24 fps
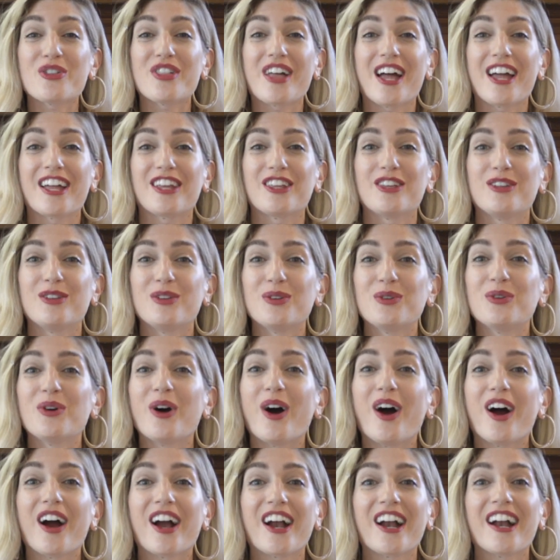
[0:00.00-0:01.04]
that you
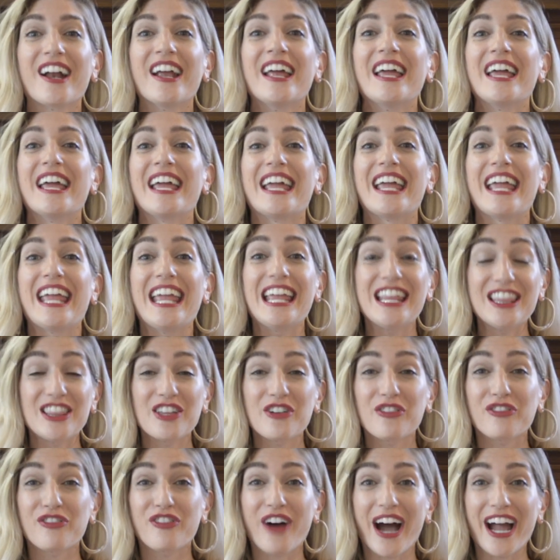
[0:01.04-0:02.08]
are in
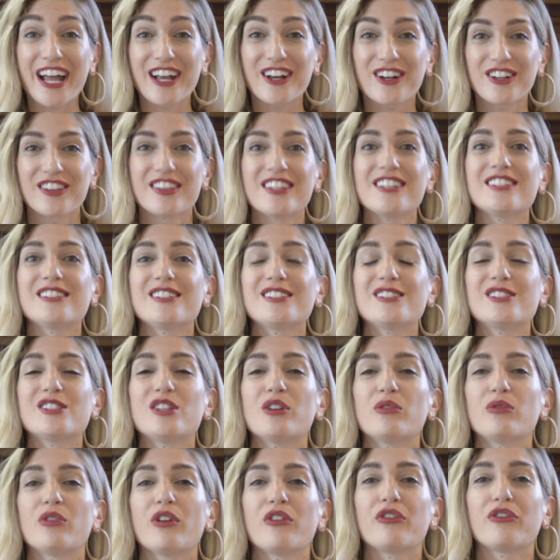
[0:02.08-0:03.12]
the fire. This is
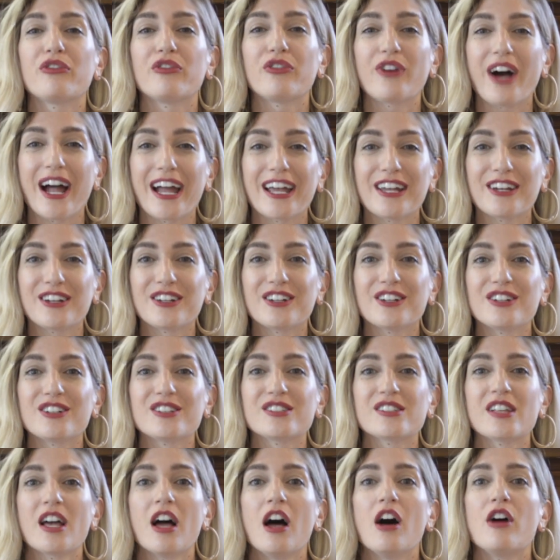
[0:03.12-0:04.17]
the refiner
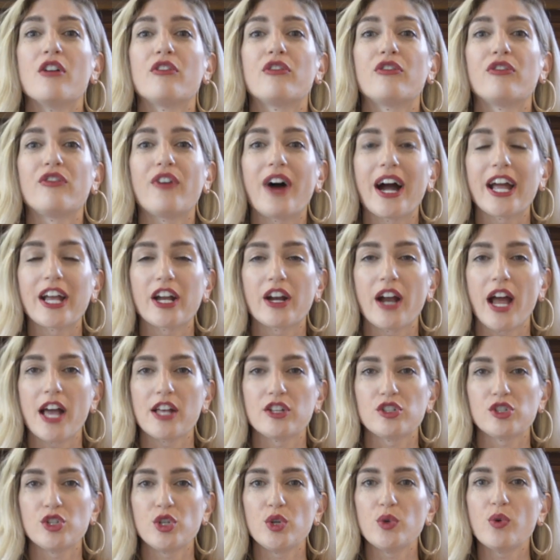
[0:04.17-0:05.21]
fire
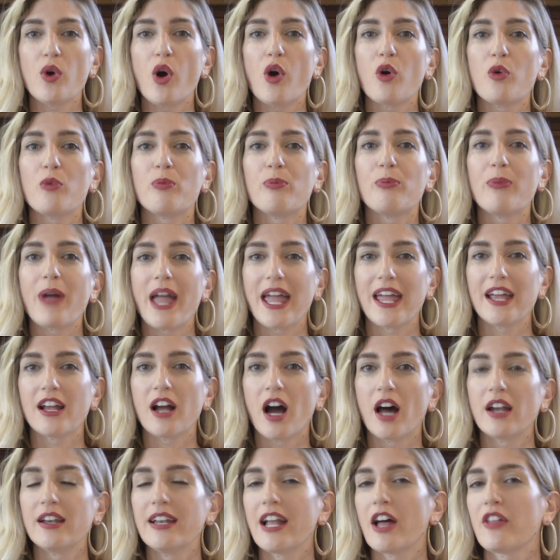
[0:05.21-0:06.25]
as you obey
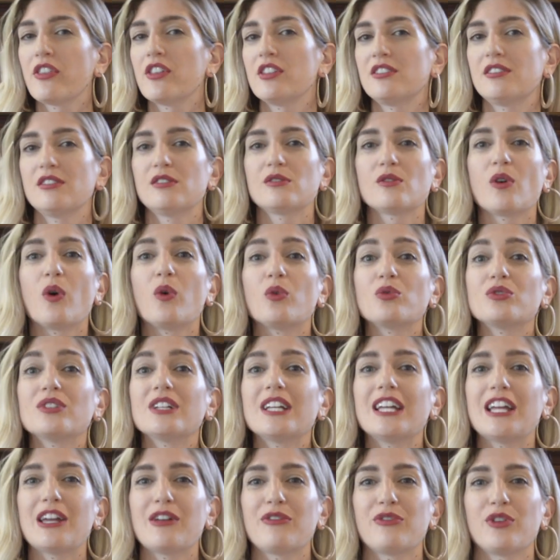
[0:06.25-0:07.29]
God. Now, this is
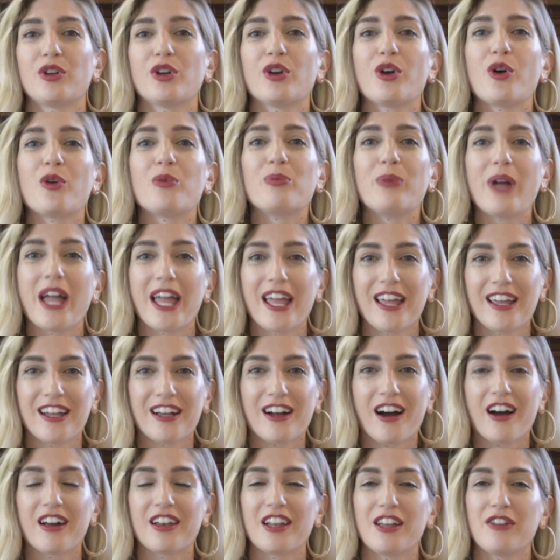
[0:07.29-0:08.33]
only if you're obeying
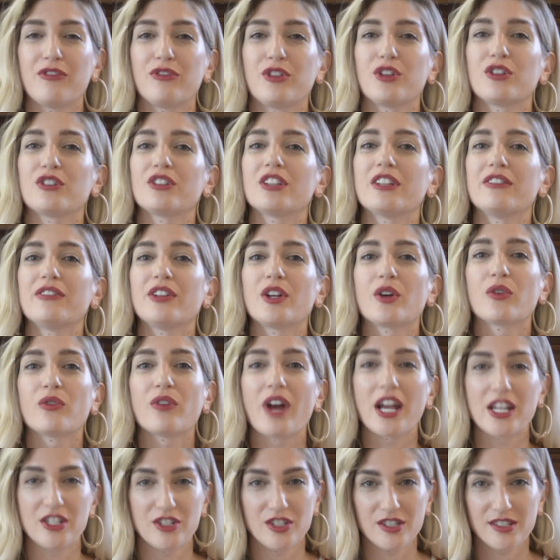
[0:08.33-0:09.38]
God, if you're living
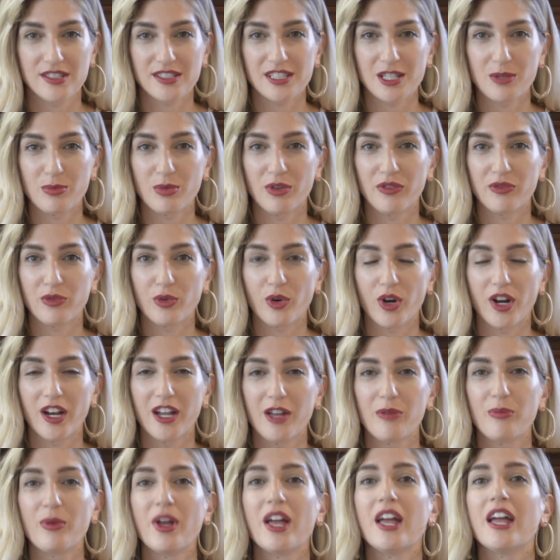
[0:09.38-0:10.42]
righteously before
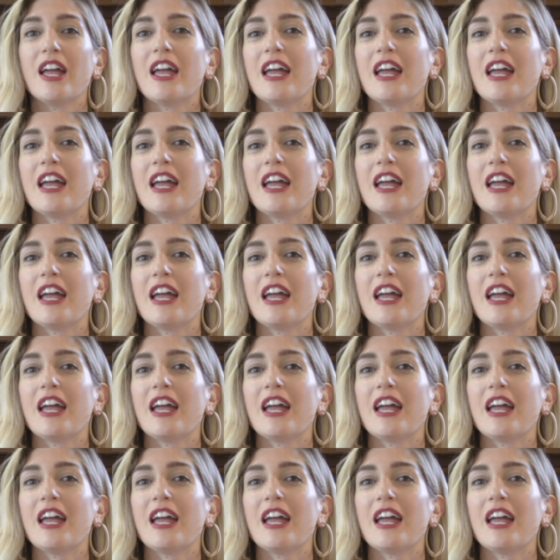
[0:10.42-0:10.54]
him.